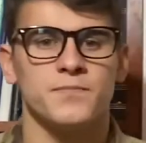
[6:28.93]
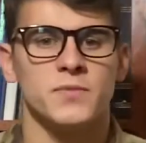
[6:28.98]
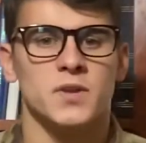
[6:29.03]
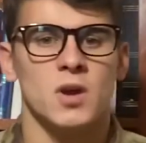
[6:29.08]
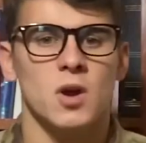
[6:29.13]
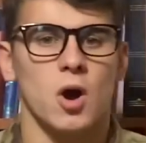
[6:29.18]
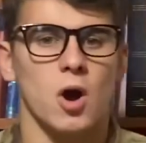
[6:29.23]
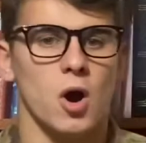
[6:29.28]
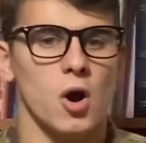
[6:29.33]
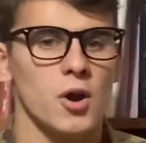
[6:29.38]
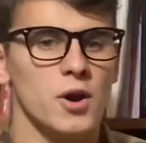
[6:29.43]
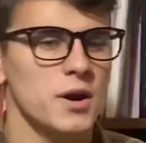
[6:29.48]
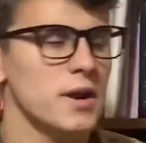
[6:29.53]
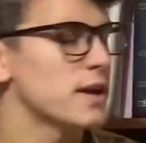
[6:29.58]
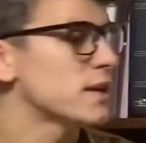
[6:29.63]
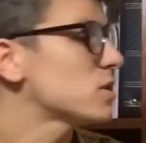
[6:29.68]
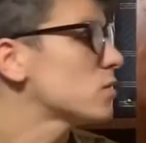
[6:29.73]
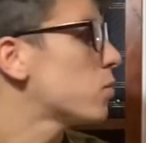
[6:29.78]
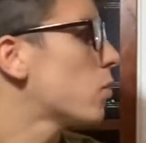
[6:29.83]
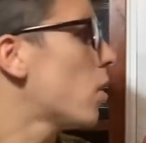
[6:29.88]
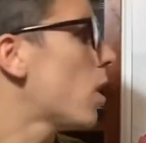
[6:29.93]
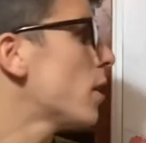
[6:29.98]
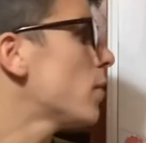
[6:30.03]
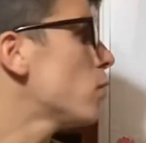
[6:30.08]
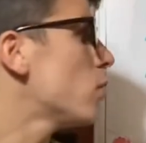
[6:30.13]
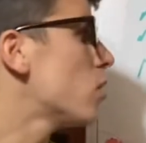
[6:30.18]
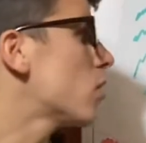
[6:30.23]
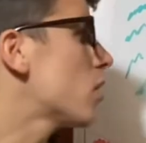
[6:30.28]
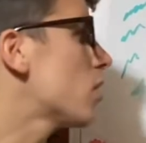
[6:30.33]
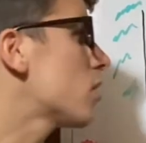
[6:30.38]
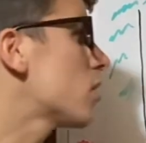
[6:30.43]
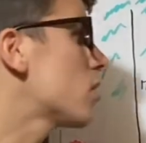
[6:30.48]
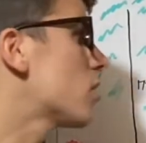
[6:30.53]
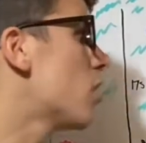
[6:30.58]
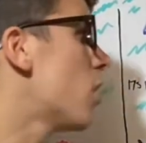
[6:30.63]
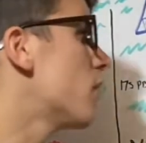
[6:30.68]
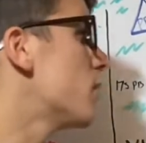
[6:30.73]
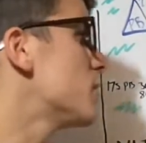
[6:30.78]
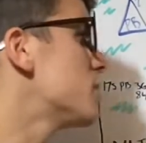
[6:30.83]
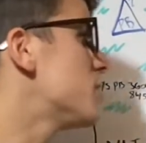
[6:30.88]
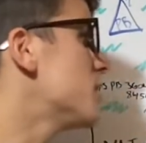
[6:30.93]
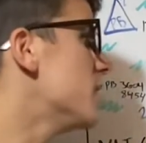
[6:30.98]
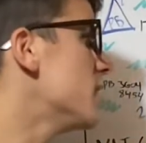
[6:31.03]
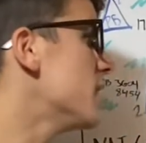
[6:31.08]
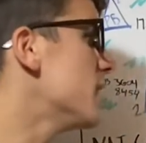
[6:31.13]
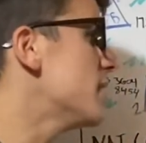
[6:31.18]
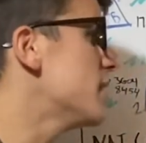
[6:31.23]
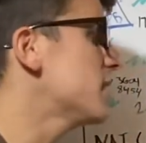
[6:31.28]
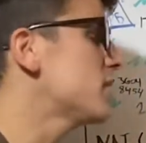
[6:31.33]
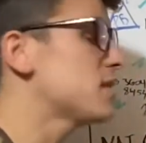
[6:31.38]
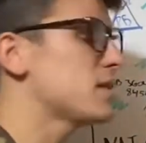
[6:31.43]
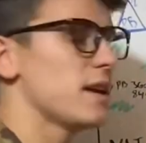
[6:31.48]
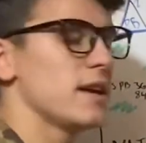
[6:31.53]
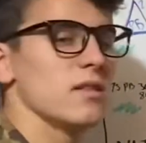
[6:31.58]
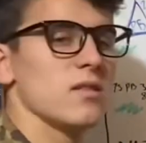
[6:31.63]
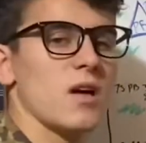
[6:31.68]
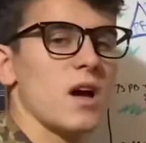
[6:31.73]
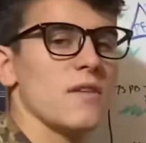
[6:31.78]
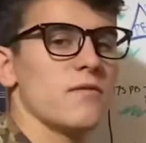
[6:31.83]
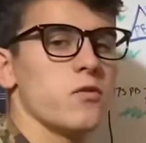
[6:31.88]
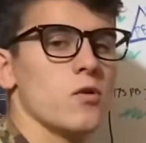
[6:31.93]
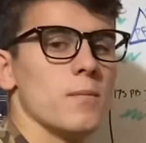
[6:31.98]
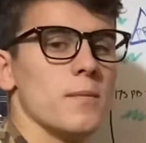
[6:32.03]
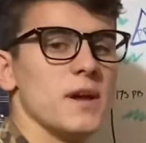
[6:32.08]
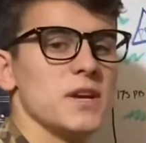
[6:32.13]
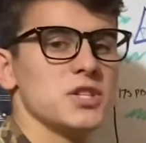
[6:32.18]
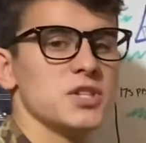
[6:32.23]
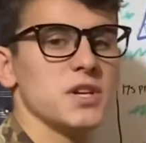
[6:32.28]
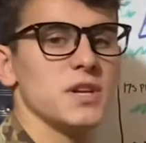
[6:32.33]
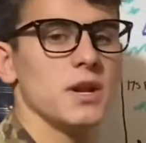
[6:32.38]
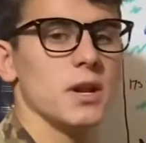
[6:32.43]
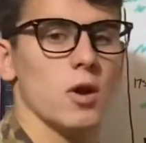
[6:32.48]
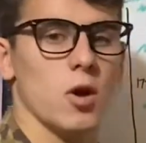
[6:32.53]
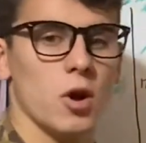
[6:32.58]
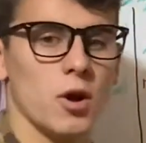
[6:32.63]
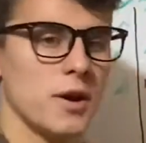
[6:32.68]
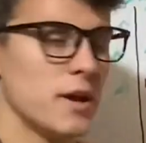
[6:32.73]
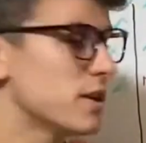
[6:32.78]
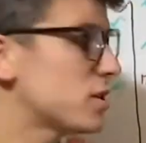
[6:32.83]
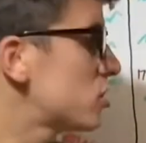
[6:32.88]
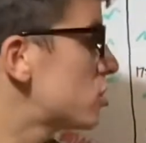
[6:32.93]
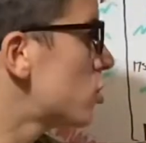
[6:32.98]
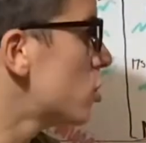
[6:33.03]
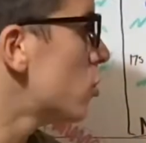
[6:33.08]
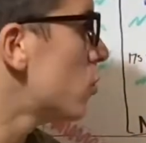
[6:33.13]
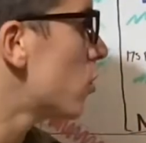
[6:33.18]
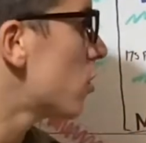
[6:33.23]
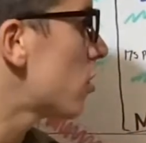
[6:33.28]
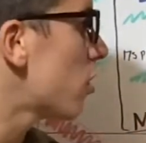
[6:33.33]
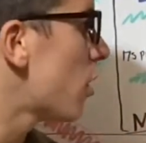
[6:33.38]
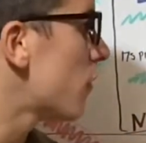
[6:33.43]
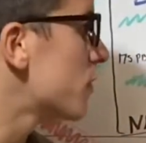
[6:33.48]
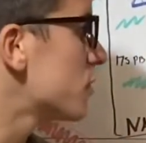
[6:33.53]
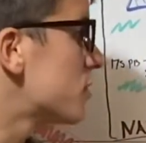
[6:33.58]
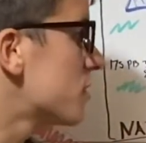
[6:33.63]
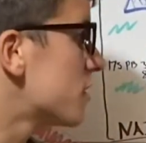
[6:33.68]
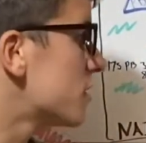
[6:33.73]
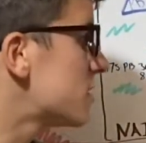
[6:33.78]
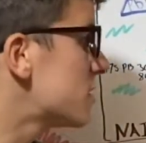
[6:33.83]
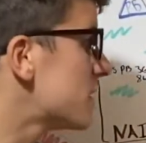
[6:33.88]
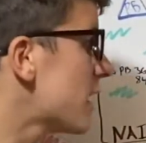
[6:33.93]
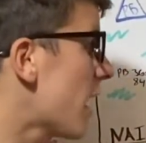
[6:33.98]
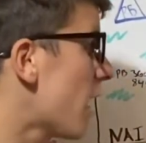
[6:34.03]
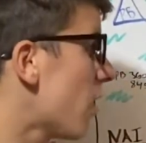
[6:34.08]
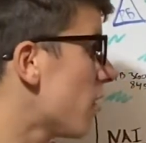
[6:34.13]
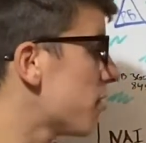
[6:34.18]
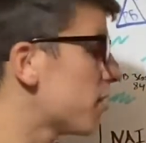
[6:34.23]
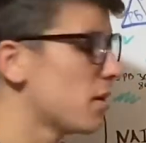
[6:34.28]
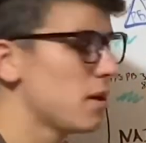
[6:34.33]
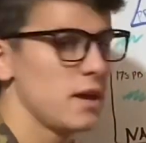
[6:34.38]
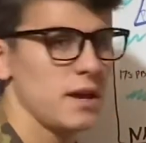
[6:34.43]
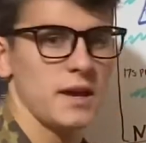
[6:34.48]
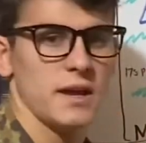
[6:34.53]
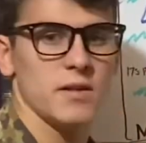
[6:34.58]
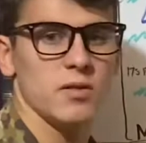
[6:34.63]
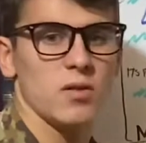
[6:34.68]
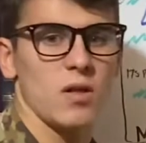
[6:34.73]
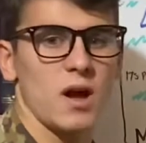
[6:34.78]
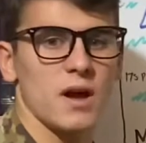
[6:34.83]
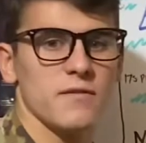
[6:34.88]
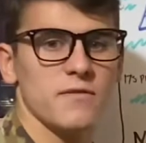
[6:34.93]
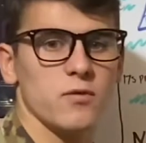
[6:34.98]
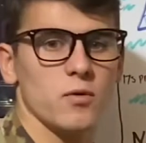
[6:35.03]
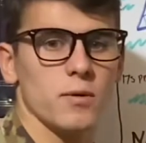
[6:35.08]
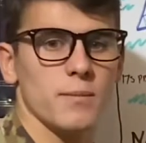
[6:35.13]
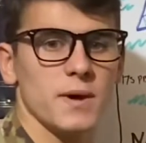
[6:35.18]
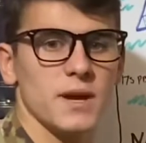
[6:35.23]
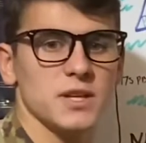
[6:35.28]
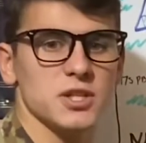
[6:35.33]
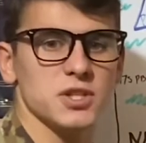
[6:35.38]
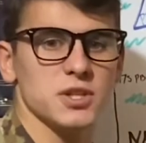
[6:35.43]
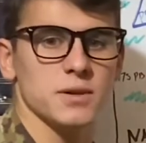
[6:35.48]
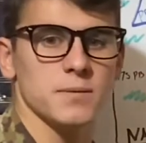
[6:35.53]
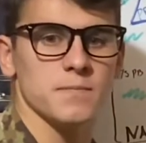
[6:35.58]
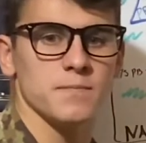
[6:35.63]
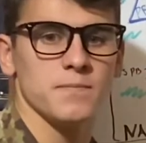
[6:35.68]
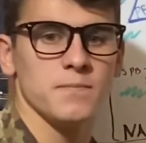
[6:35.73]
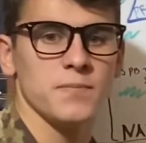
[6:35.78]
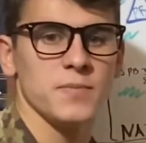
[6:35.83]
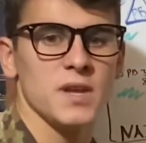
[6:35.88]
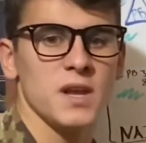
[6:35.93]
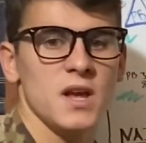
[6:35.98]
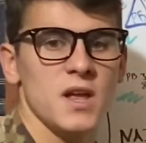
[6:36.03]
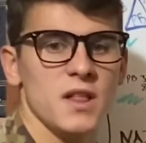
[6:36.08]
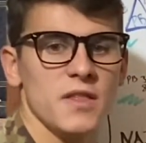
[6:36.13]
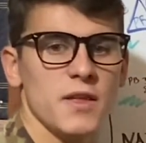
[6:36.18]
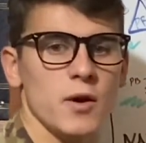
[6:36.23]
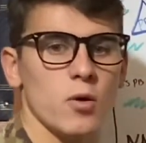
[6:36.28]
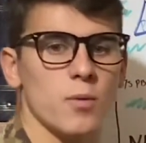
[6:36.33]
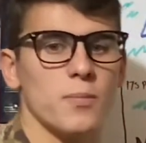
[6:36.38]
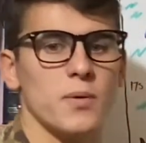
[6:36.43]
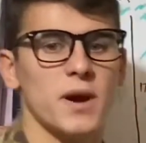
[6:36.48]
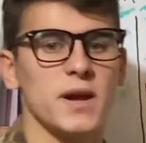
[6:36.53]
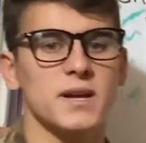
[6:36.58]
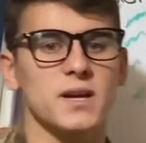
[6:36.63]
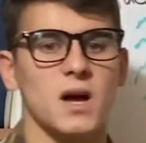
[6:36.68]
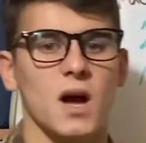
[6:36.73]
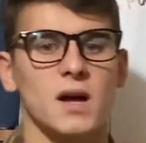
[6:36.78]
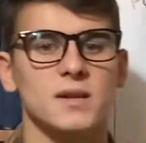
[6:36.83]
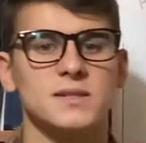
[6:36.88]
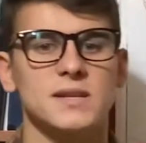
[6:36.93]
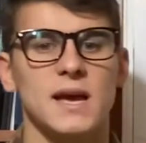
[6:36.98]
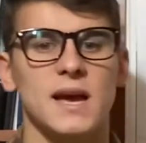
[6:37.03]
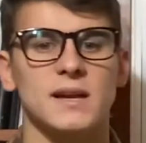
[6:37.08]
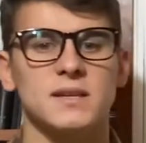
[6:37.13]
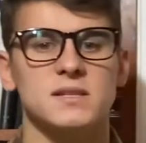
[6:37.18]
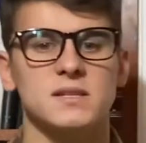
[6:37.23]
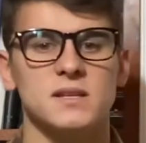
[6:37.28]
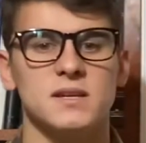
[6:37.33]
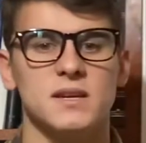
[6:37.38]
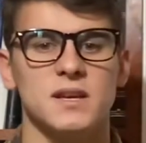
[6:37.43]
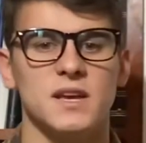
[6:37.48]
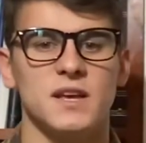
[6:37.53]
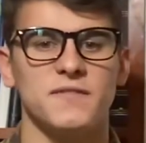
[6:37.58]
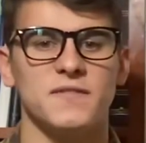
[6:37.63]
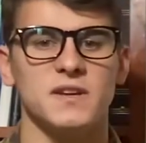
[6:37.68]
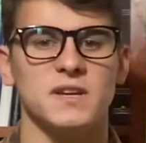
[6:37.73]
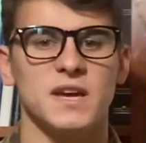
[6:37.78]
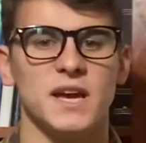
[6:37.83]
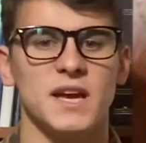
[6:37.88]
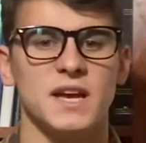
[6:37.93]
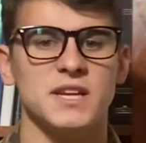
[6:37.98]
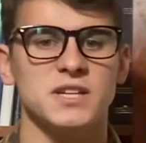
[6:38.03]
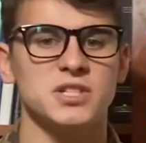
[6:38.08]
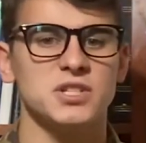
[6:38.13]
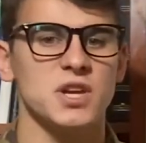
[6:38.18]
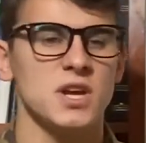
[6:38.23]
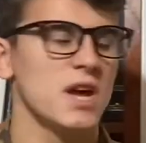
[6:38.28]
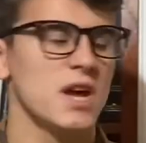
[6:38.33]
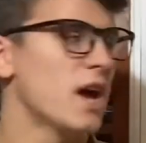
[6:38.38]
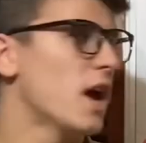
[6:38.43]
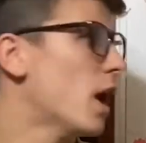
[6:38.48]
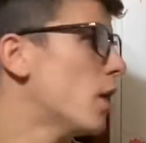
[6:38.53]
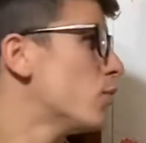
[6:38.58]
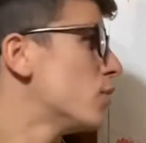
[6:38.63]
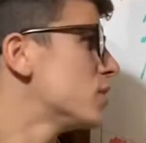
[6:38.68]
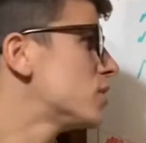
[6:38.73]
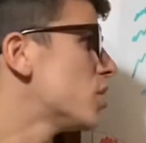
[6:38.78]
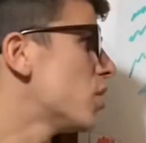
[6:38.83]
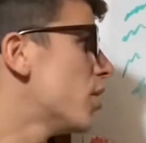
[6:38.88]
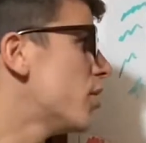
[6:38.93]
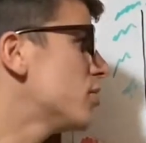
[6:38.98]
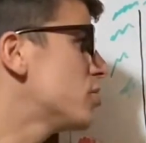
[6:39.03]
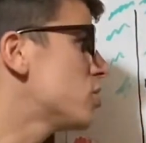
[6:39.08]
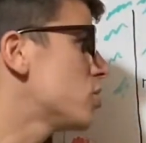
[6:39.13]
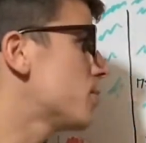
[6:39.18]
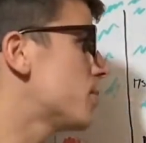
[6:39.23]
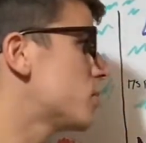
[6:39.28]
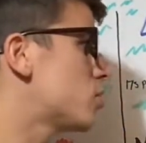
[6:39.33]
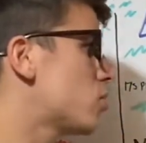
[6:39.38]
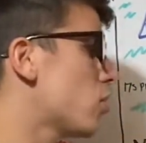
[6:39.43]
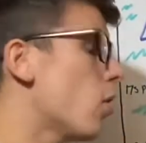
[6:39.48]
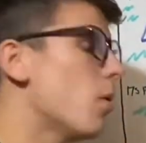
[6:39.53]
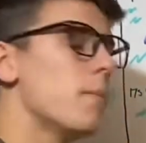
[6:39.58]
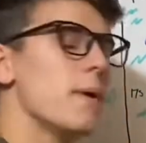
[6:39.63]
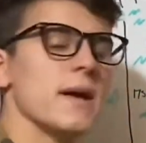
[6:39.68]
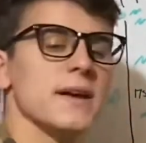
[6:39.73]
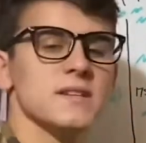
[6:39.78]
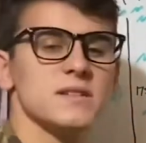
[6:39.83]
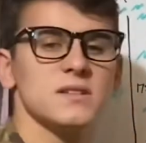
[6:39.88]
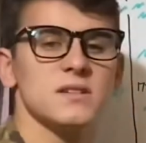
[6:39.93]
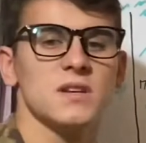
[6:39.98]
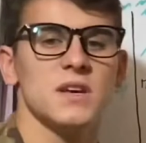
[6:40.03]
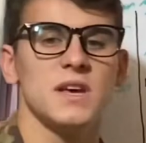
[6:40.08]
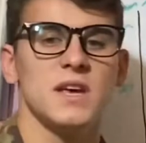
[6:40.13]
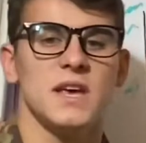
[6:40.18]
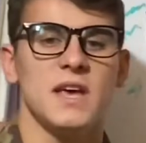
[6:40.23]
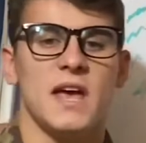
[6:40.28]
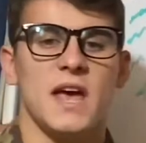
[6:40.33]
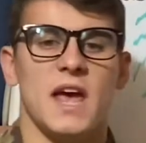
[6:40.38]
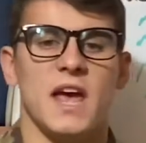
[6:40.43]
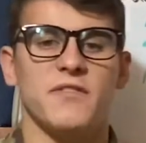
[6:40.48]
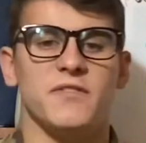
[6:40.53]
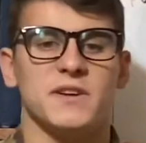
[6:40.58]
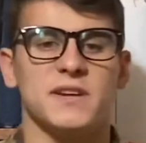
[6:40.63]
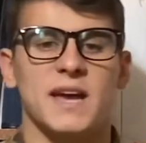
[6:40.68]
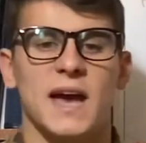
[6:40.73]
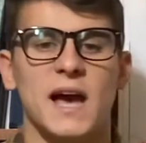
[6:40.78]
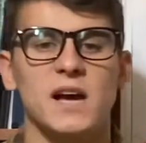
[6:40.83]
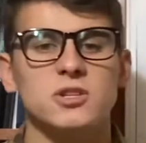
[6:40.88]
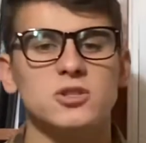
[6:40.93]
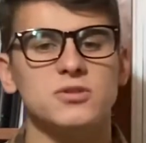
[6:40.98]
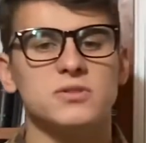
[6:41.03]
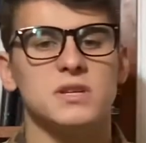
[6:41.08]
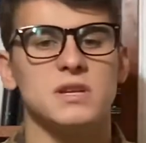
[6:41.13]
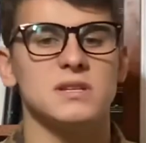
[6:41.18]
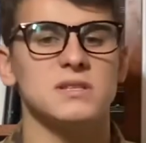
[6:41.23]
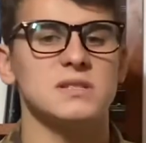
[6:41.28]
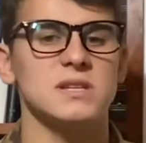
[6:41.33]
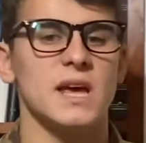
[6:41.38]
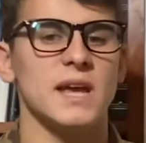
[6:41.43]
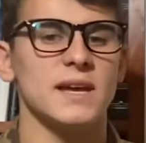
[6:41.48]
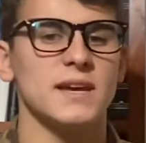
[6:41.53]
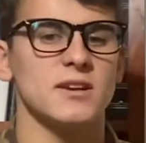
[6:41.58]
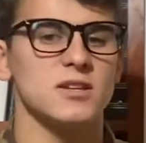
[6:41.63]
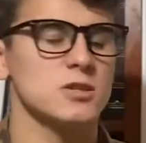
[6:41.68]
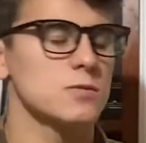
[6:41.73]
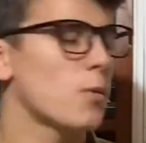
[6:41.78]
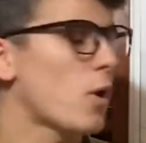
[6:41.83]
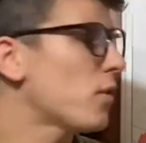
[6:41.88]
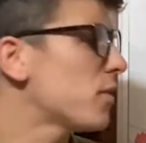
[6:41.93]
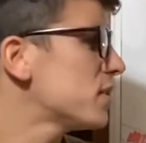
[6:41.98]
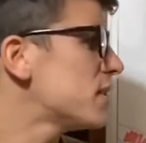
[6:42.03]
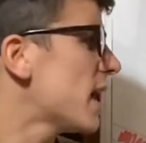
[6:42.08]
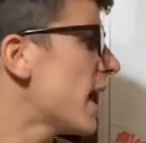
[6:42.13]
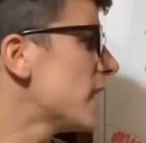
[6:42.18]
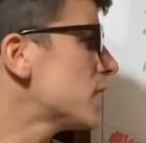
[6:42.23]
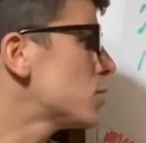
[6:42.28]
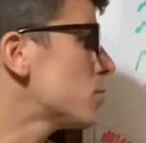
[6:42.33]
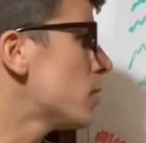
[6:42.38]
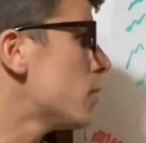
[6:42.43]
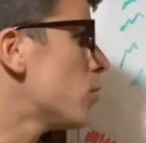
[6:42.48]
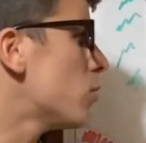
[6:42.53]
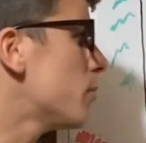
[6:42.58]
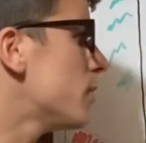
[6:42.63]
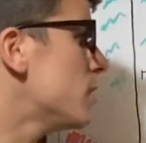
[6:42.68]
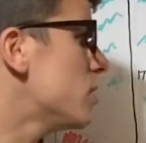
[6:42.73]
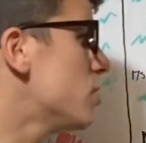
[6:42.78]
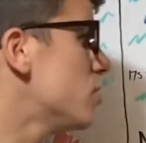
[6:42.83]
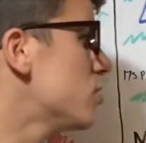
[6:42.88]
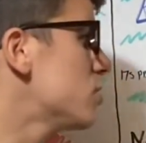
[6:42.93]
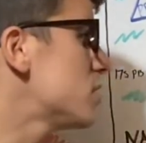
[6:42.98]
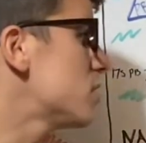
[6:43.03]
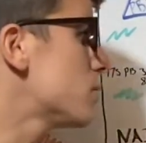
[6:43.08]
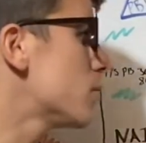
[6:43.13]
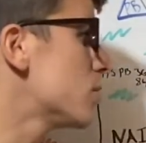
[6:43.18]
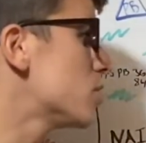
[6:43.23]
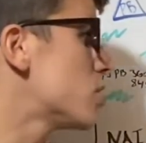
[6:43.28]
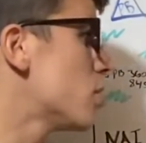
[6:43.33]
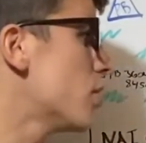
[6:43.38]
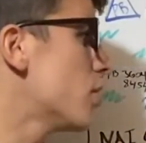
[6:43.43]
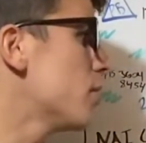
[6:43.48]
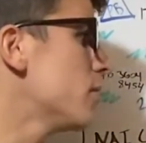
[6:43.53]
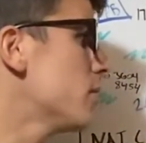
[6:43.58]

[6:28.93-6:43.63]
RNS 1 will clover to the east in line formation, and RNS 2 will clover to the south in line formation. They will break contact if engaged and return to the patrol base. If a casualty is taken, a small detachment will be used to return